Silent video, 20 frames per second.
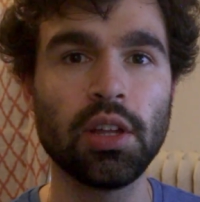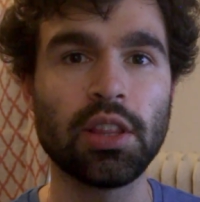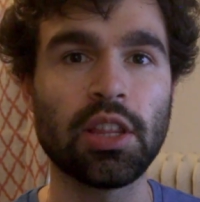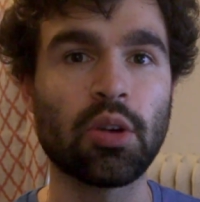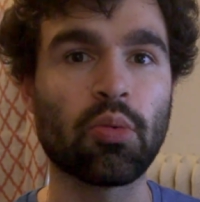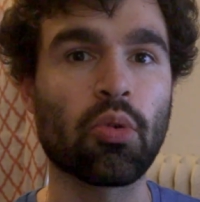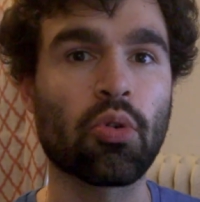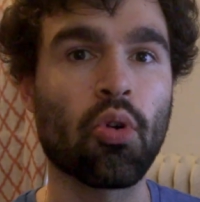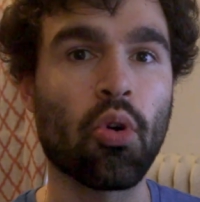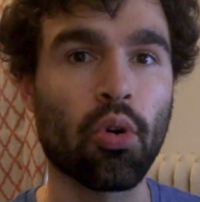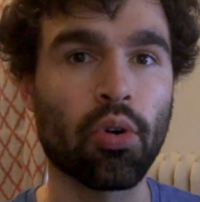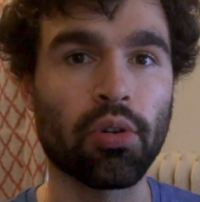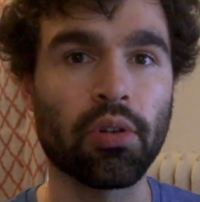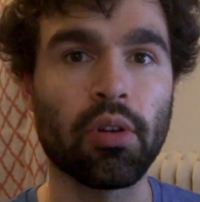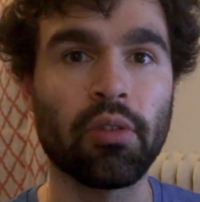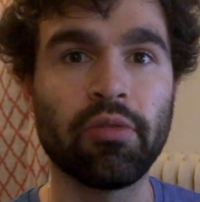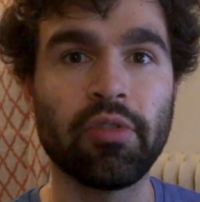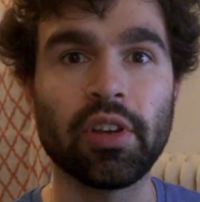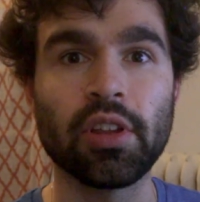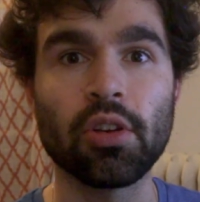They
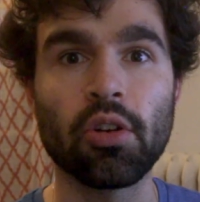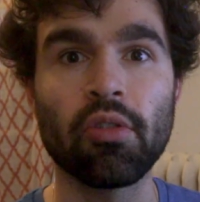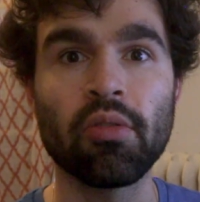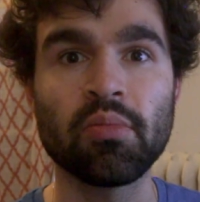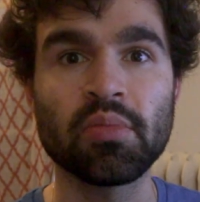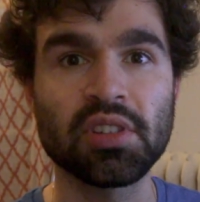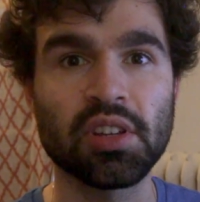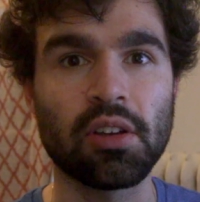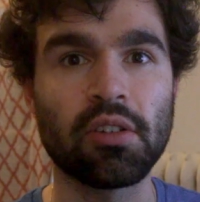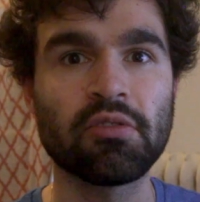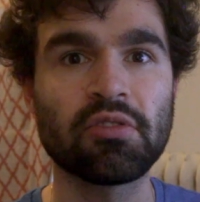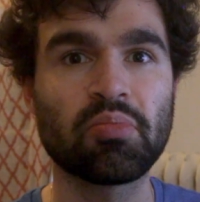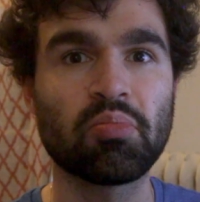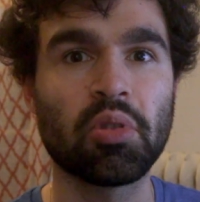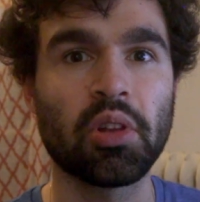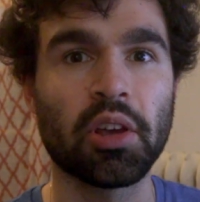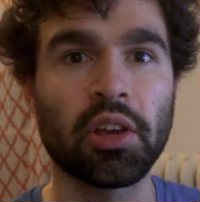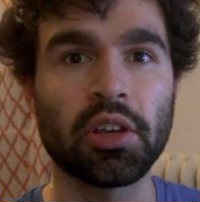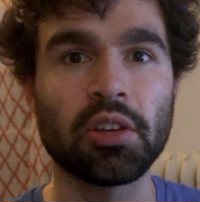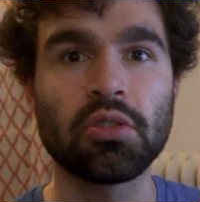record a video themselves
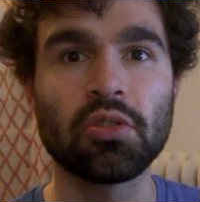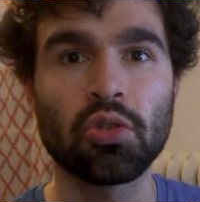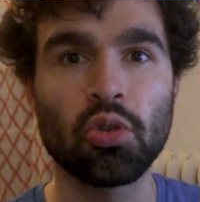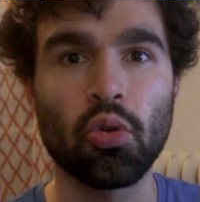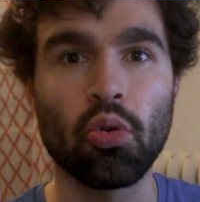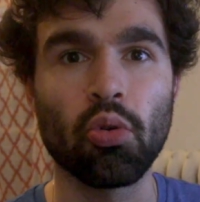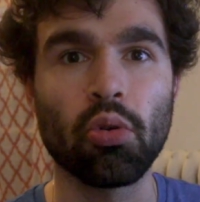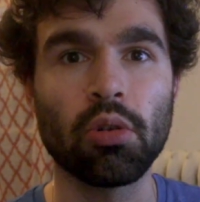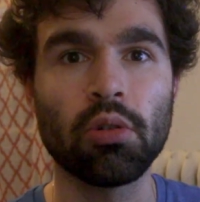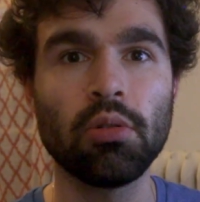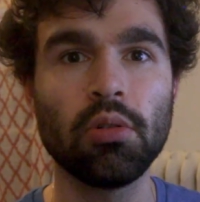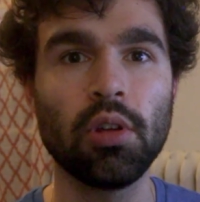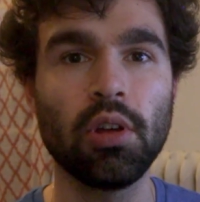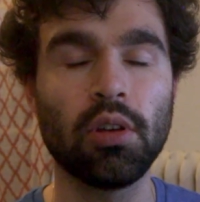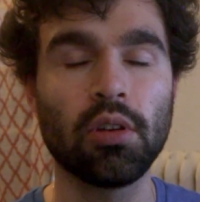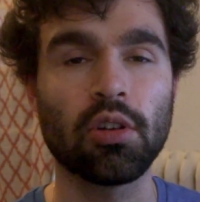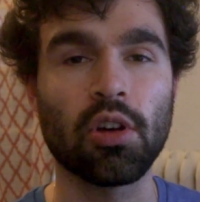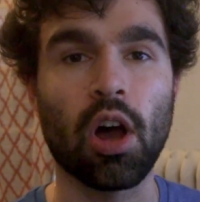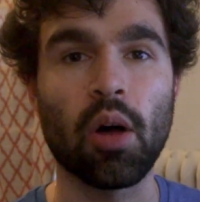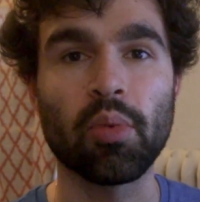playing
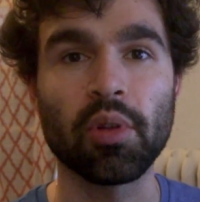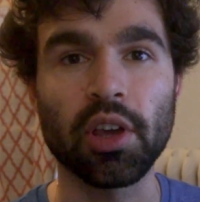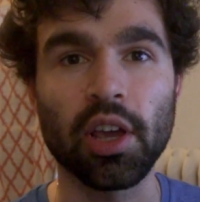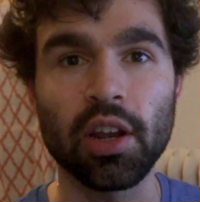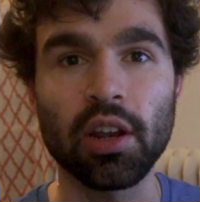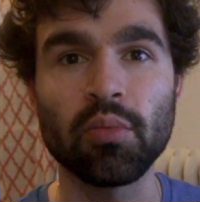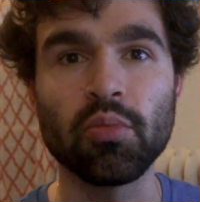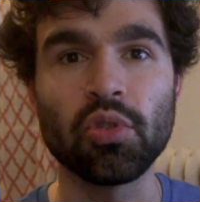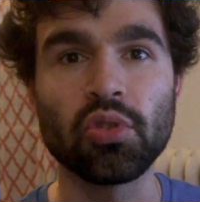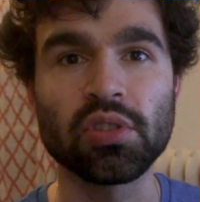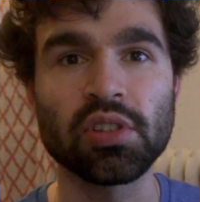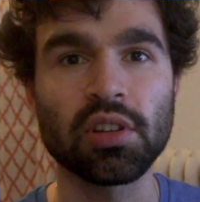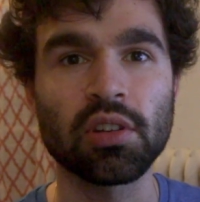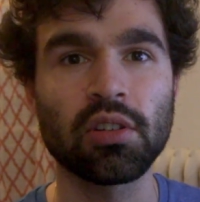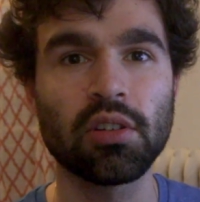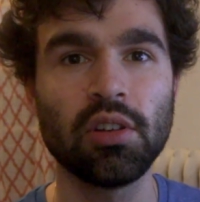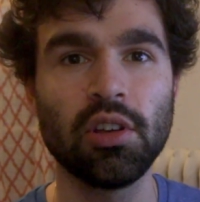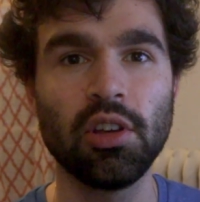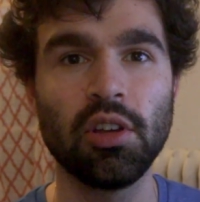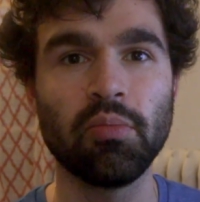cool, complicated music,
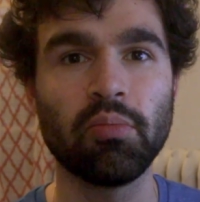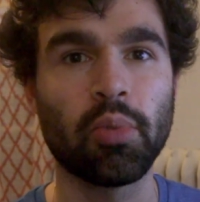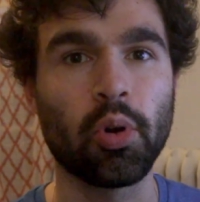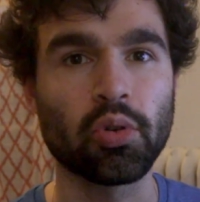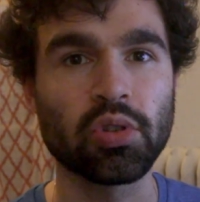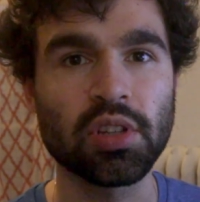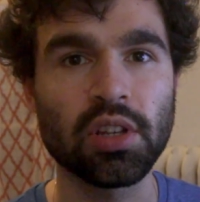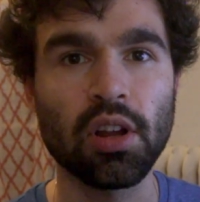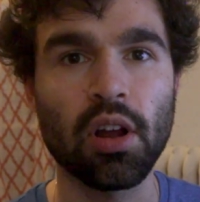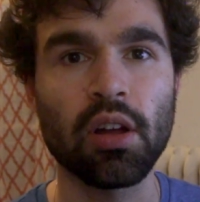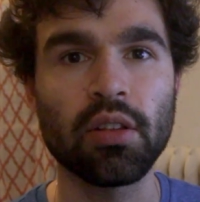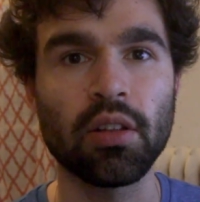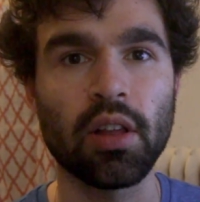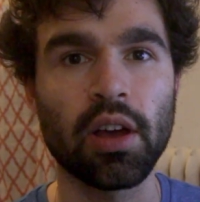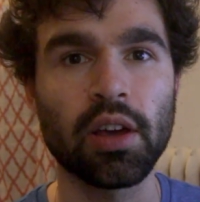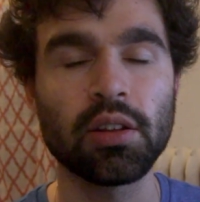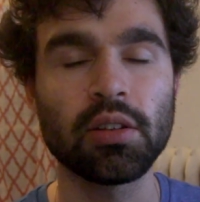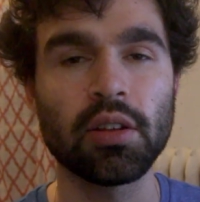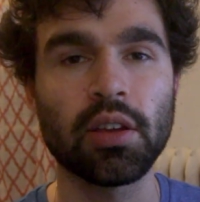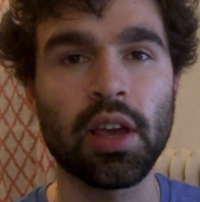post it
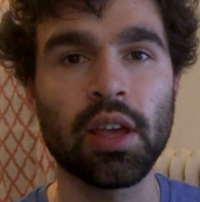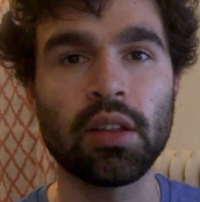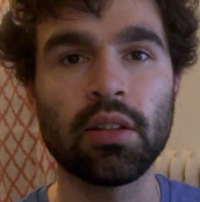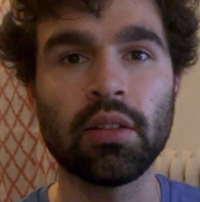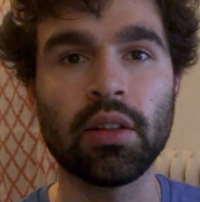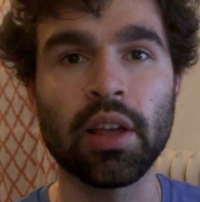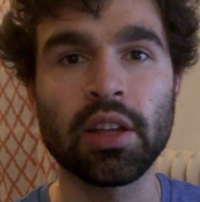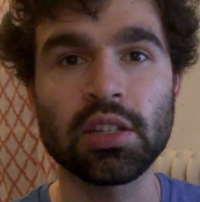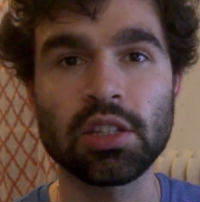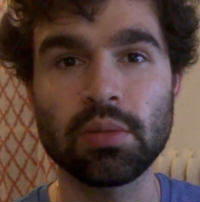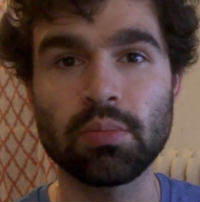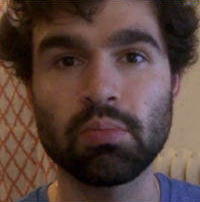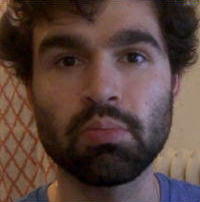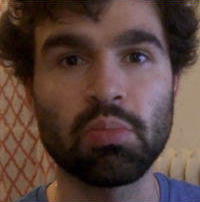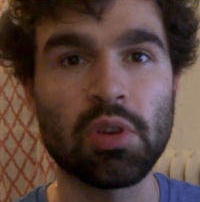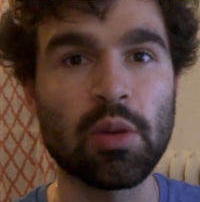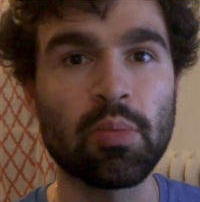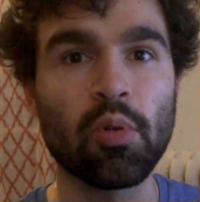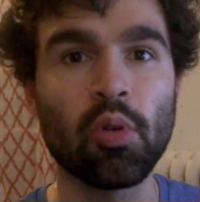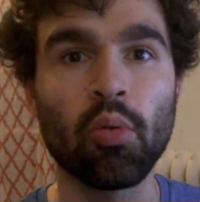online, and let
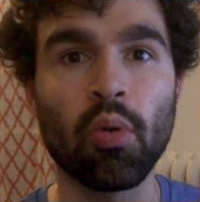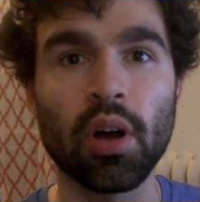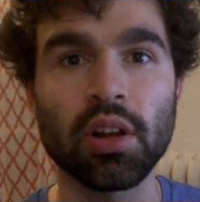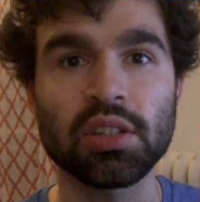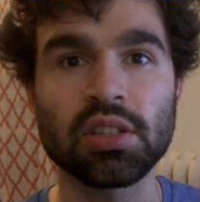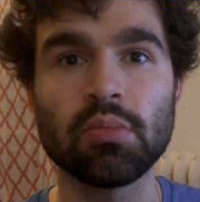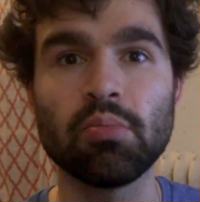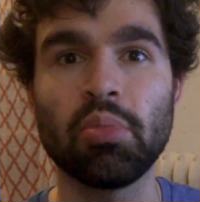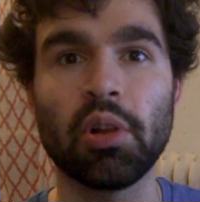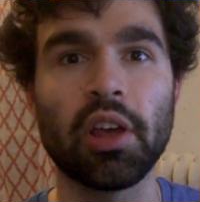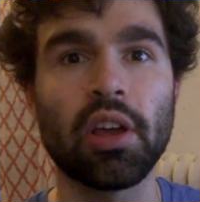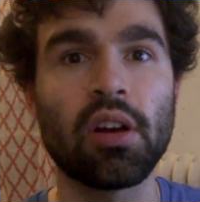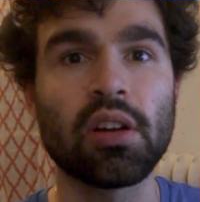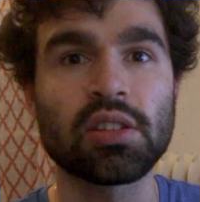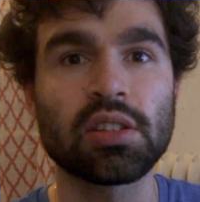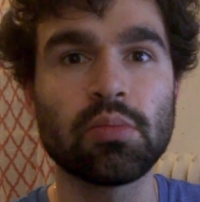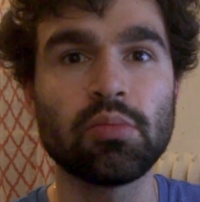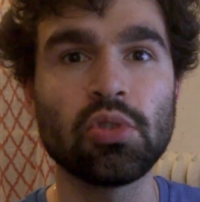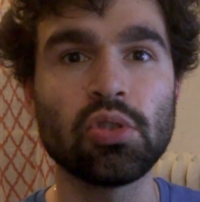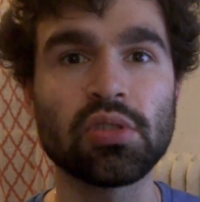people watch them play
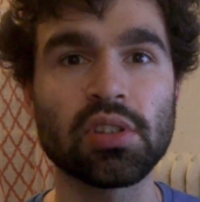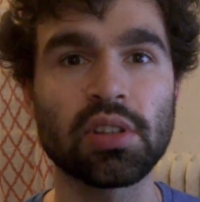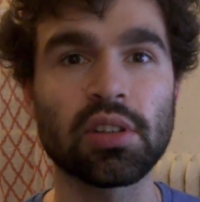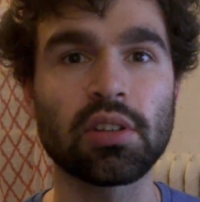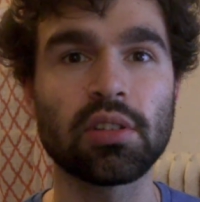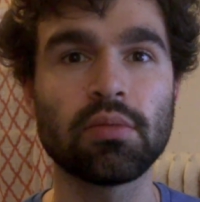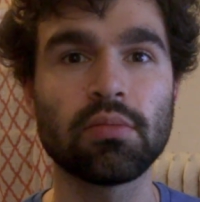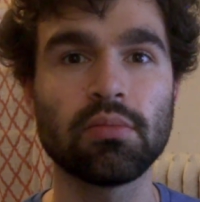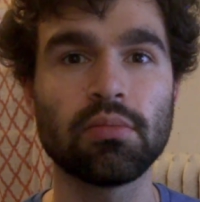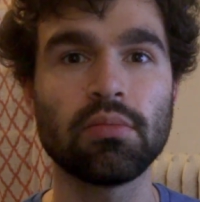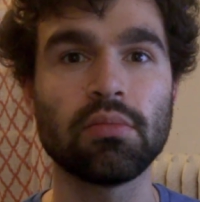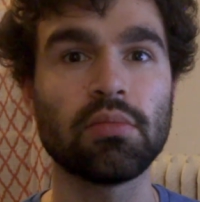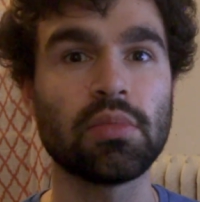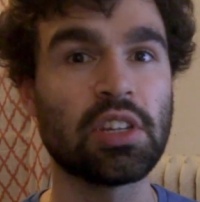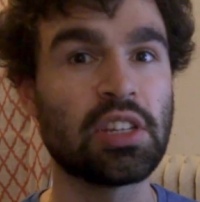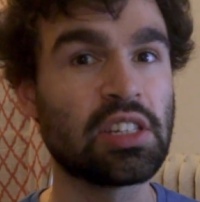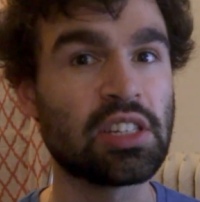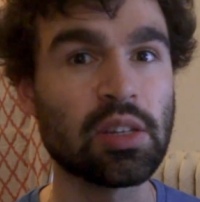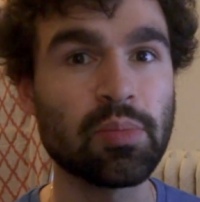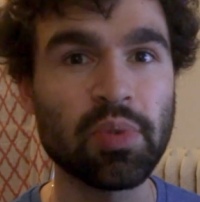awesome music.
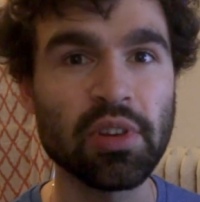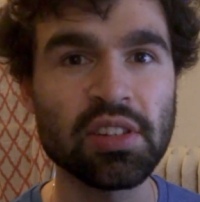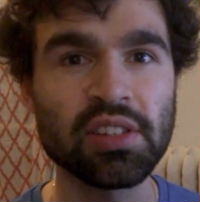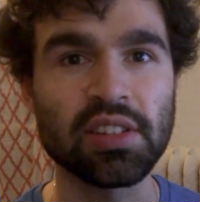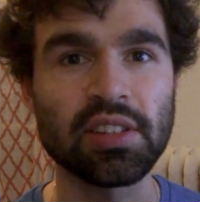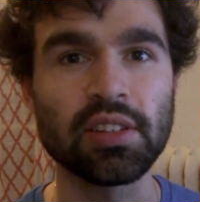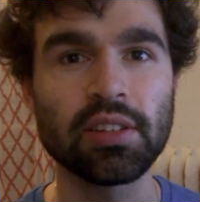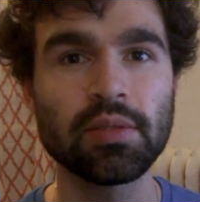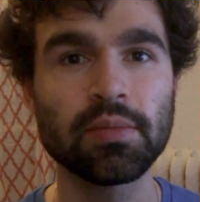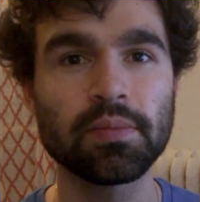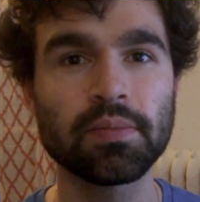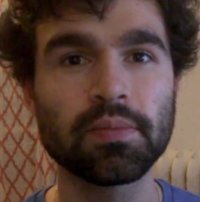Easy peasy.